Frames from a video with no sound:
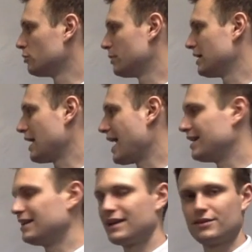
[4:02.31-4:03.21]
could be
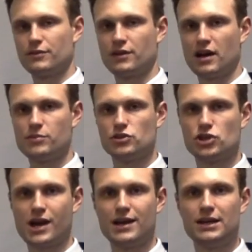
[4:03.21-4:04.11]
any length of carbon
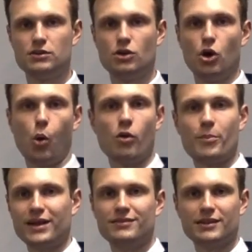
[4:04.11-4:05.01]
chain or a
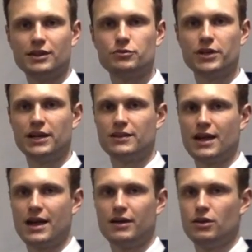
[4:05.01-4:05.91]
benzene ring in
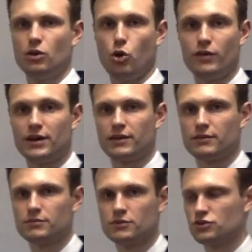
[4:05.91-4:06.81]
there or anything.
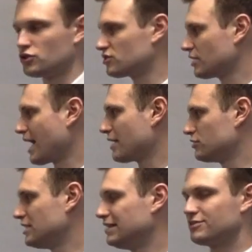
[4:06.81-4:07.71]
It just
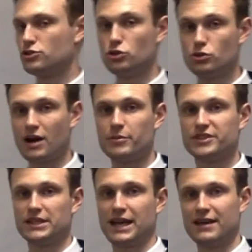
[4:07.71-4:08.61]
needs two
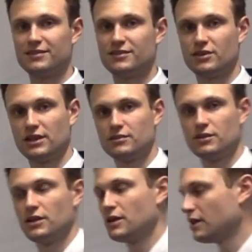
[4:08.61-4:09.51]
carboxylic acids on it.
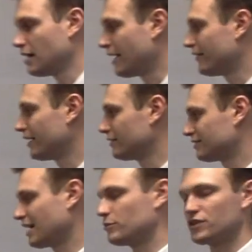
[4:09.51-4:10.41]
And then
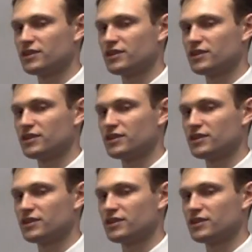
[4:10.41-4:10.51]
same with